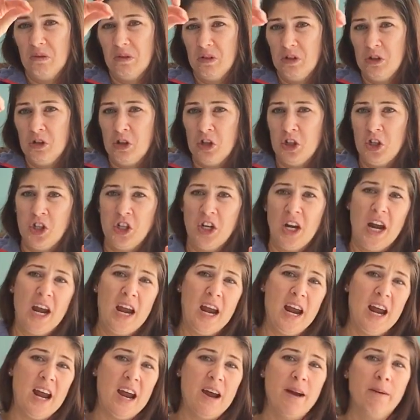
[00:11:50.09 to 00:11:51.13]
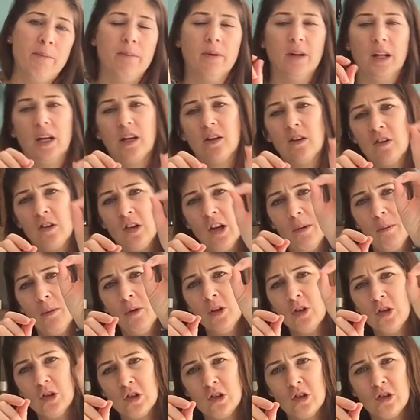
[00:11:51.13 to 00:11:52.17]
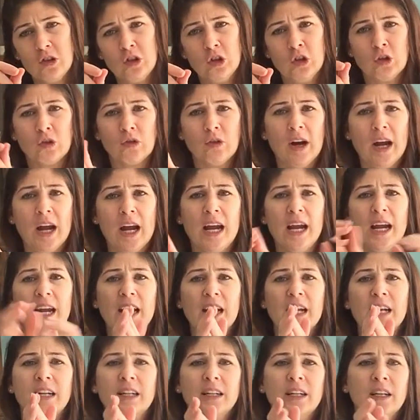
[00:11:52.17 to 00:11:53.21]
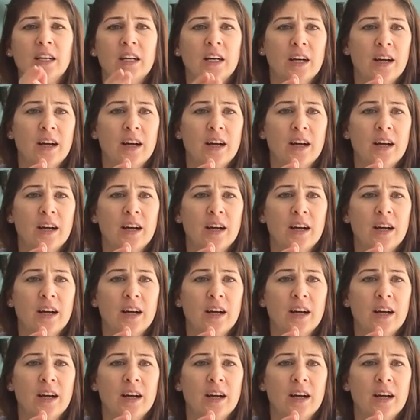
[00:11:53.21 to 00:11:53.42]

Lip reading: shape, like some were just straight,